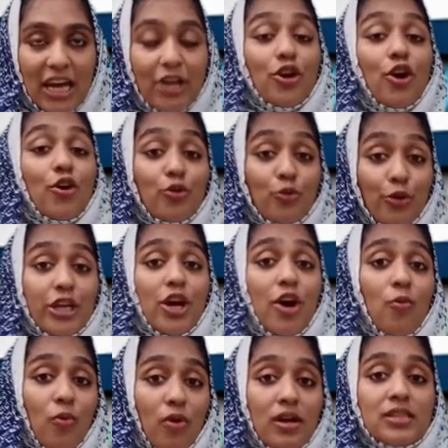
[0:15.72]
And you are doing
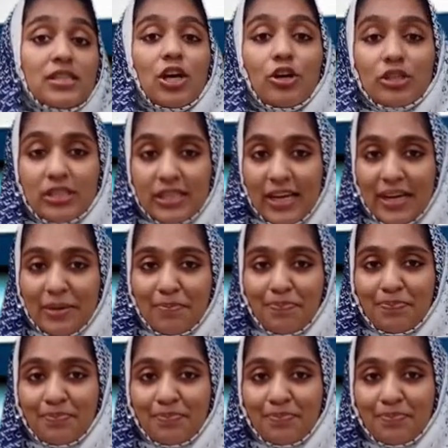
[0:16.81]
your works on time.